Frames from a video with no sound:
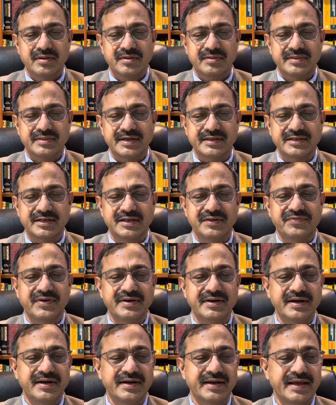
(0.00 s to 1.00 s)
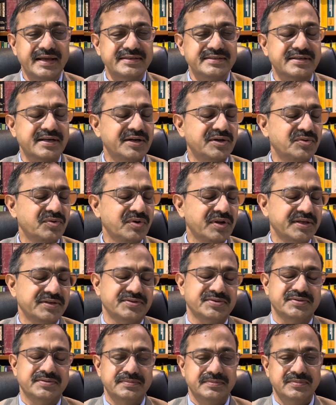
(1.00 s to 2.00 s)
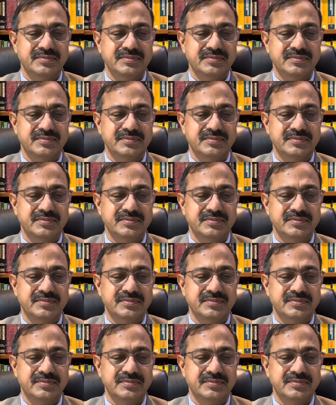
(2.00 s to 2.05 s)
that the defendant has tried to raise.